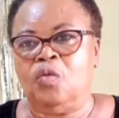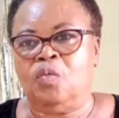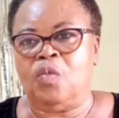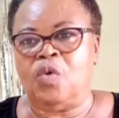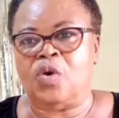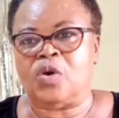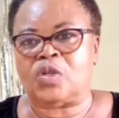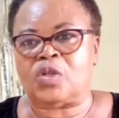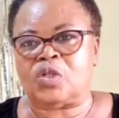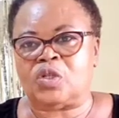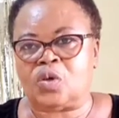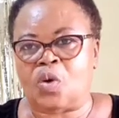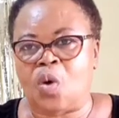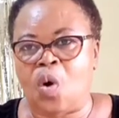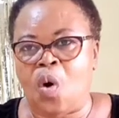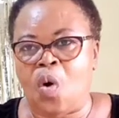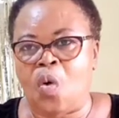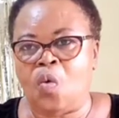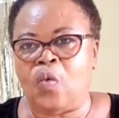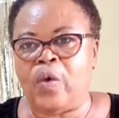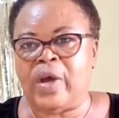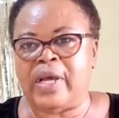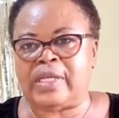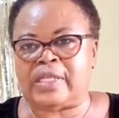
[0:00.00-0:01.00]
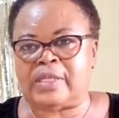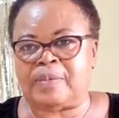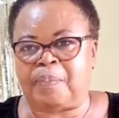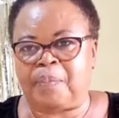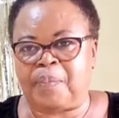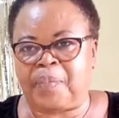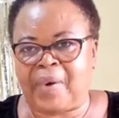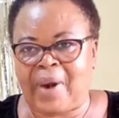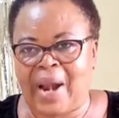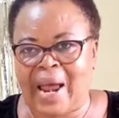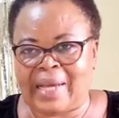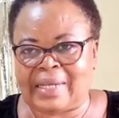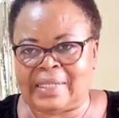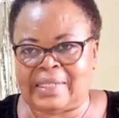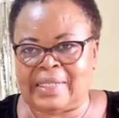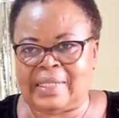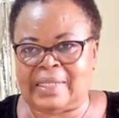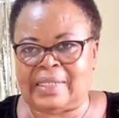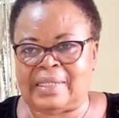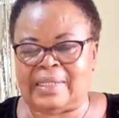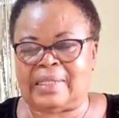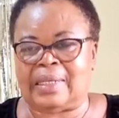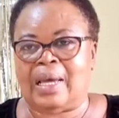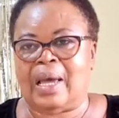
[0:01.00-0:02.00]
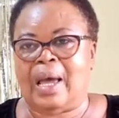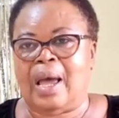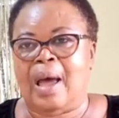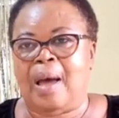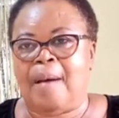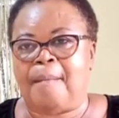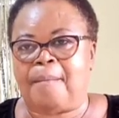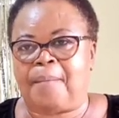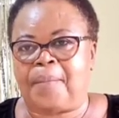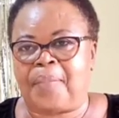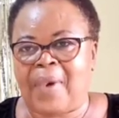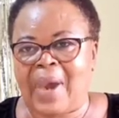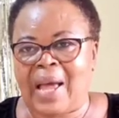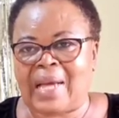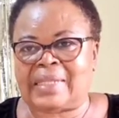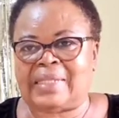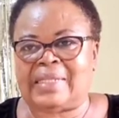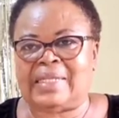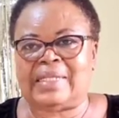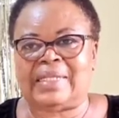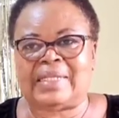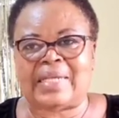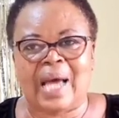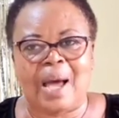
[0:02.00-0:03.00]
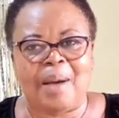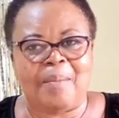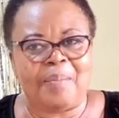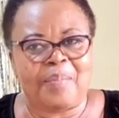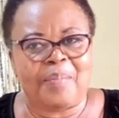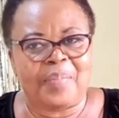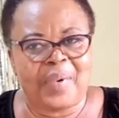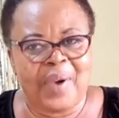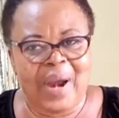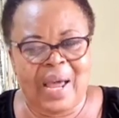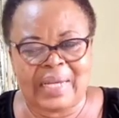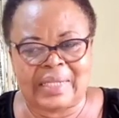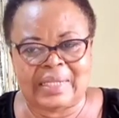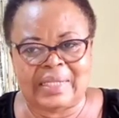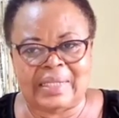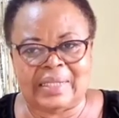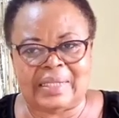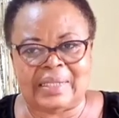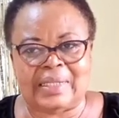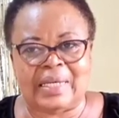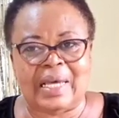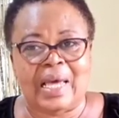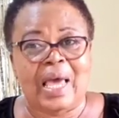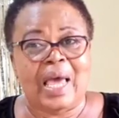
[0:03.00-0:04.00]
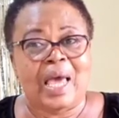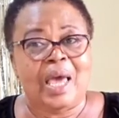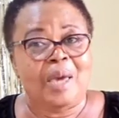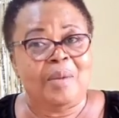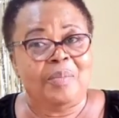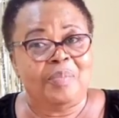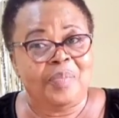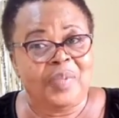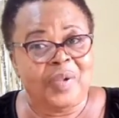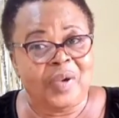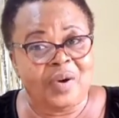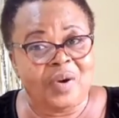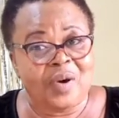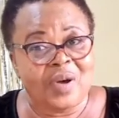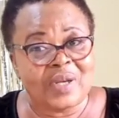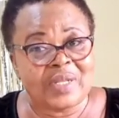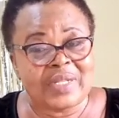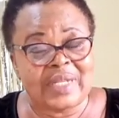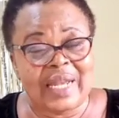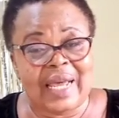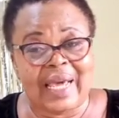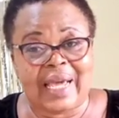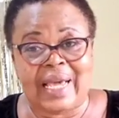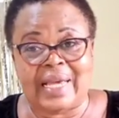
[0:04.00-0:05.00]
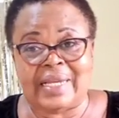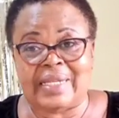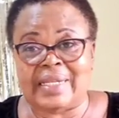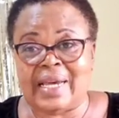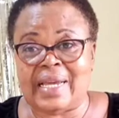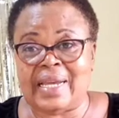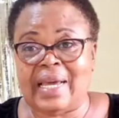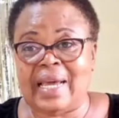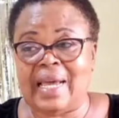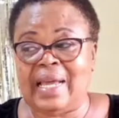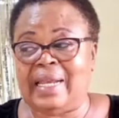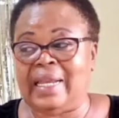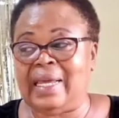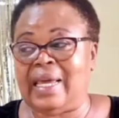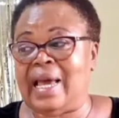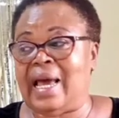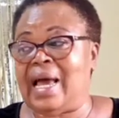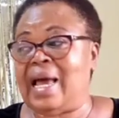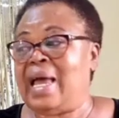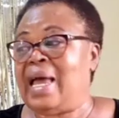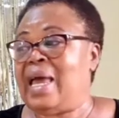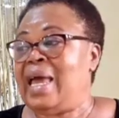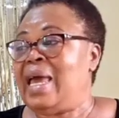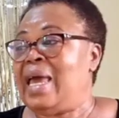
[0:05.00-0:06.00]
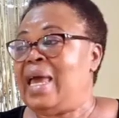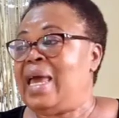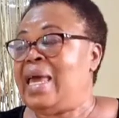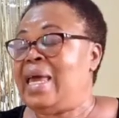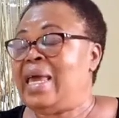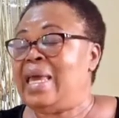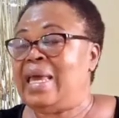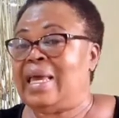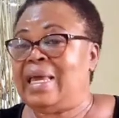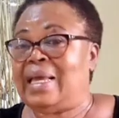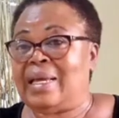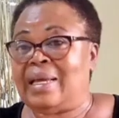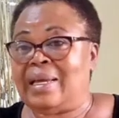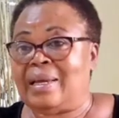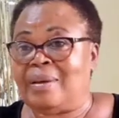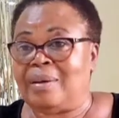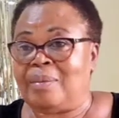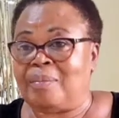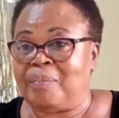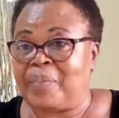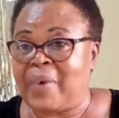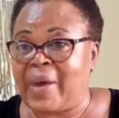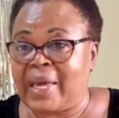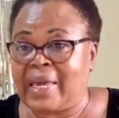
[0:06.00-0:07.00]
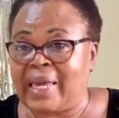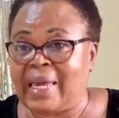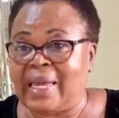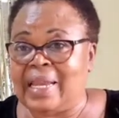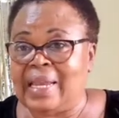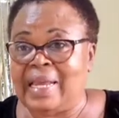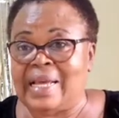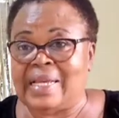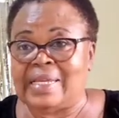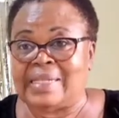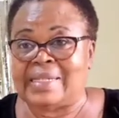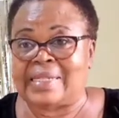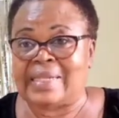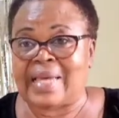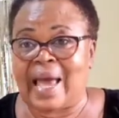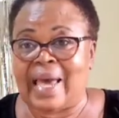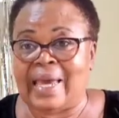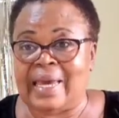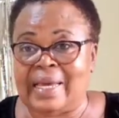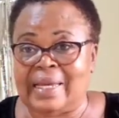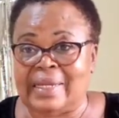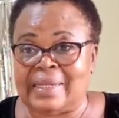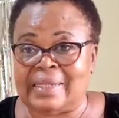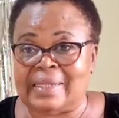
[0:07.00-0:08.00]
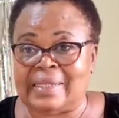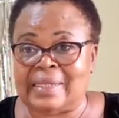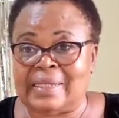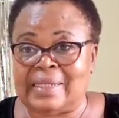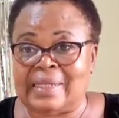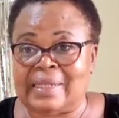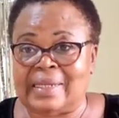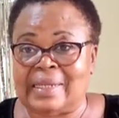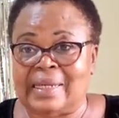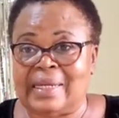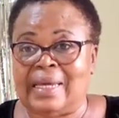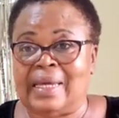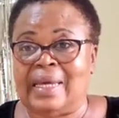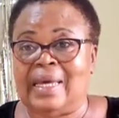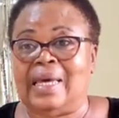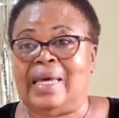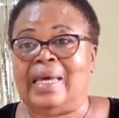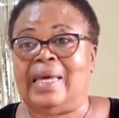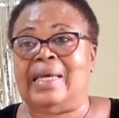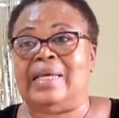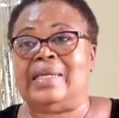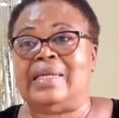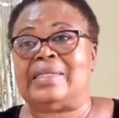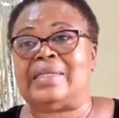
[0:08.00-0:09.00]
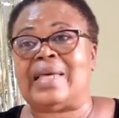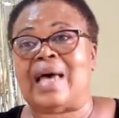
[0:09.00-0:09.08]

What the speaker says: must always practice and practice, because like I said earlier, baking is science. You